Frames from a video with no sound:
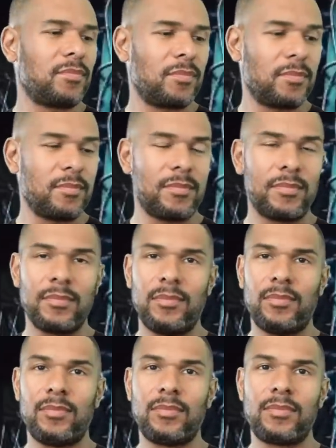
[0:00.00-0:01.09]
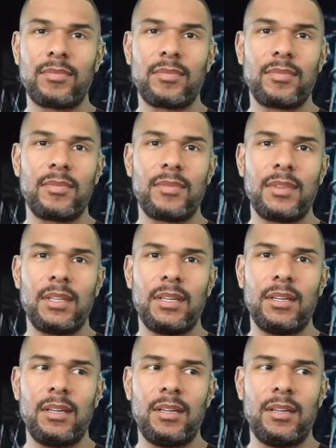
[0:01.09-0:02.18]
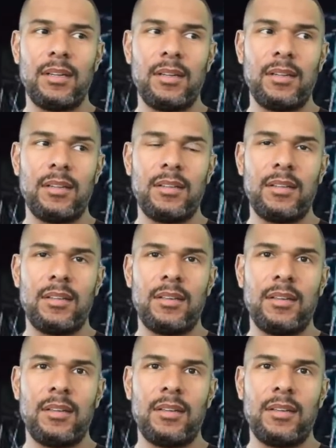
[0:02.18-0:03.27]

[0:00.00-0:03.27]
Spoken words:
(not speaking)